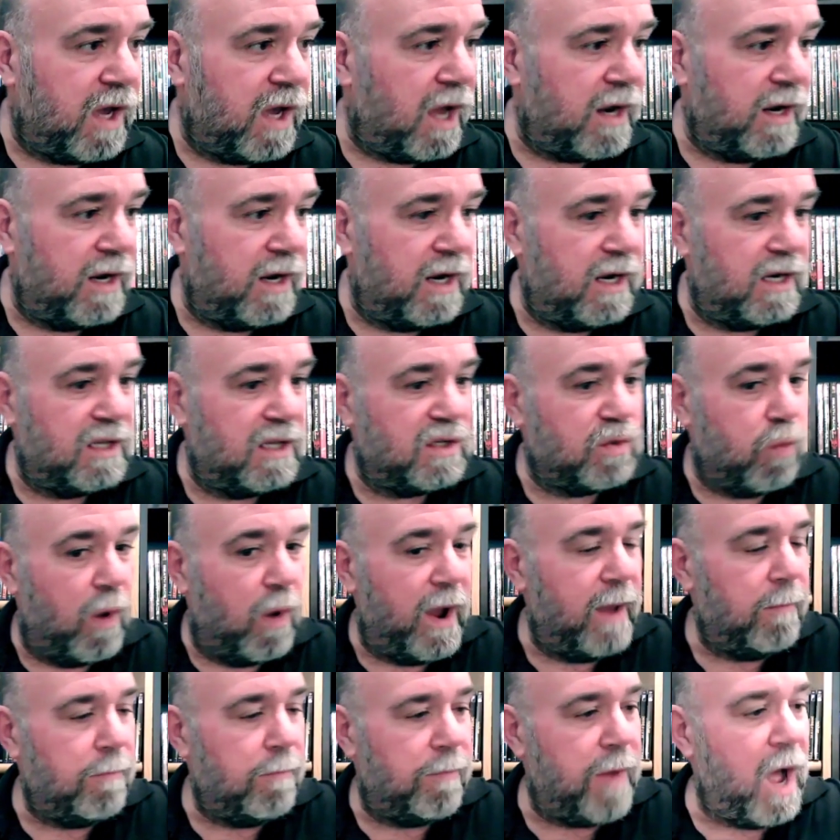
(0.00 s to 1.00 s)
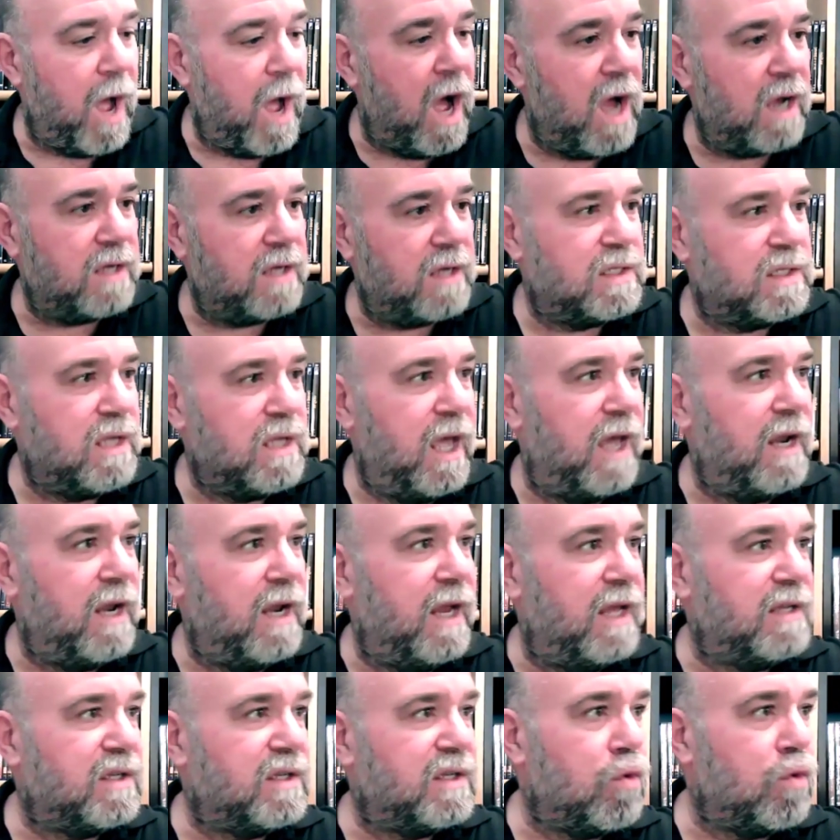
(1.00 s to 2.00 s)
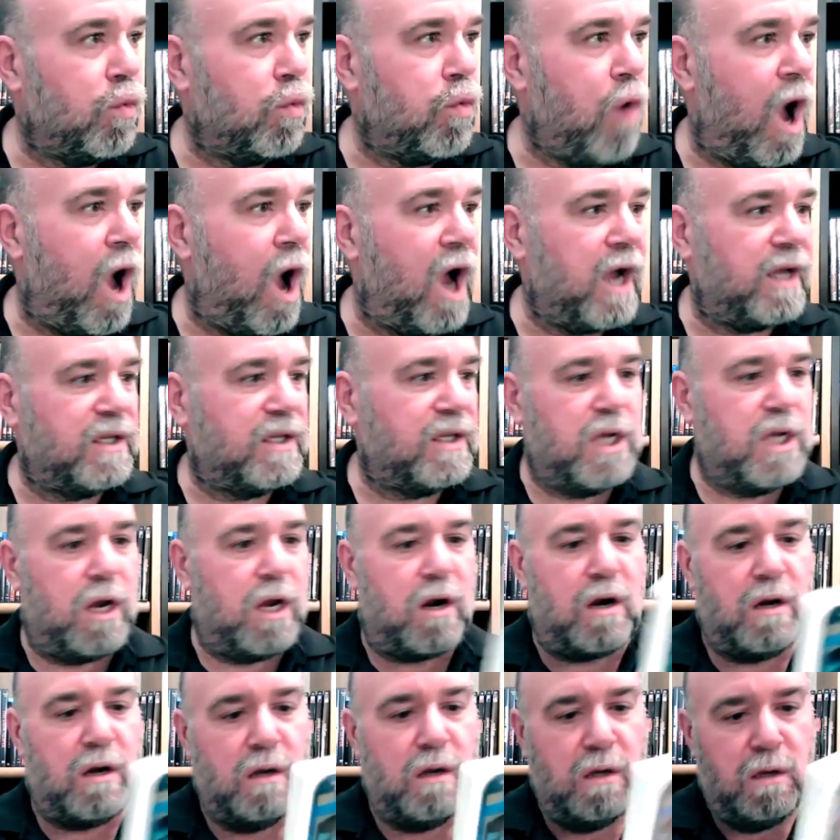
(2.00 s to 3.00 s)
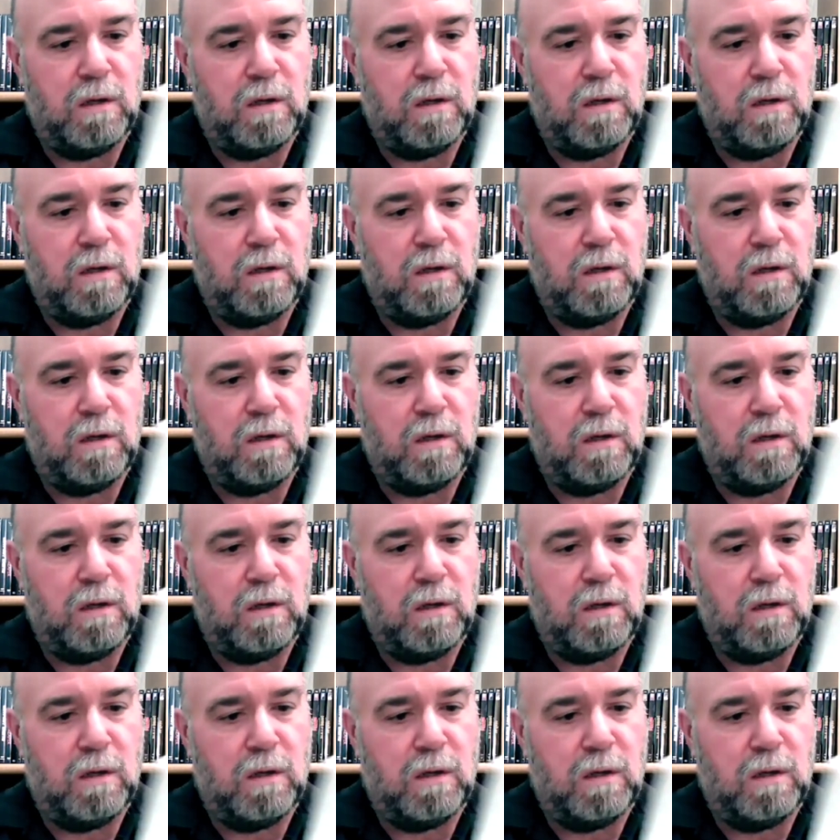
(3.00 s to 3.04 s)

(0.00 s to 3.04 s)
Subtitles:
got it in its white box, and it's The Rocketeer.